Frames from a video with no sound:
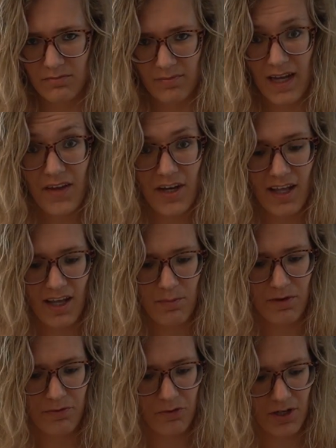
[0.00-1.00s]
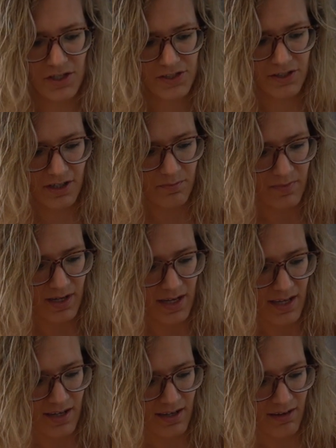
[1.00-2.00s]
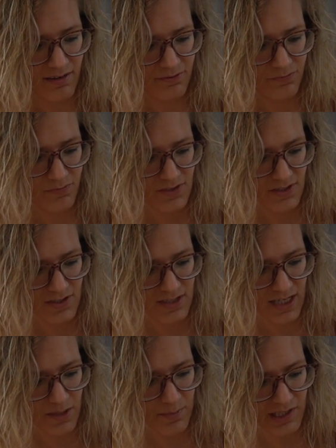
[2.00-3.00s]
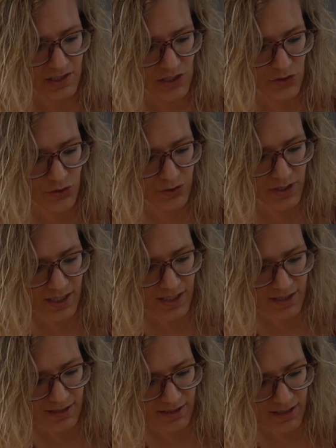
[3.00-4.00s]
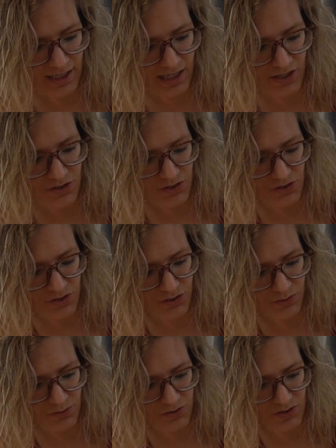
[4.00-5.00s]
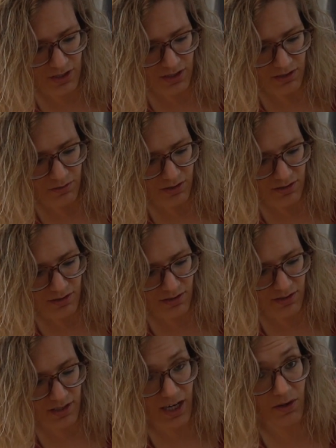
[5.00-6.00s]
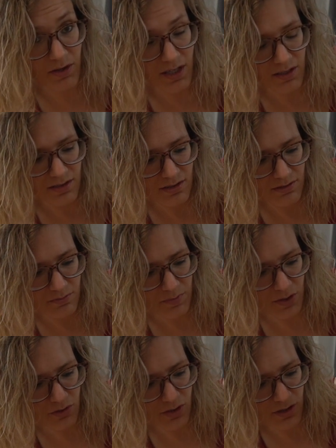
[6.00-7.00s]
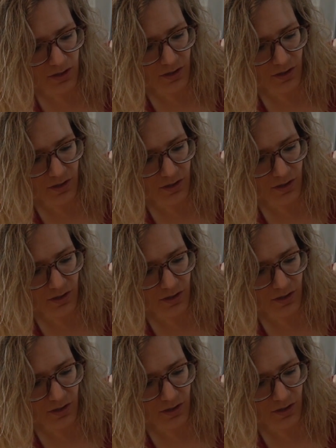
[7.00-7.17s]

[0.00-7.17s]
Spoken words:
Back in the day, before I started my sustainability journey, I just used dairy milk,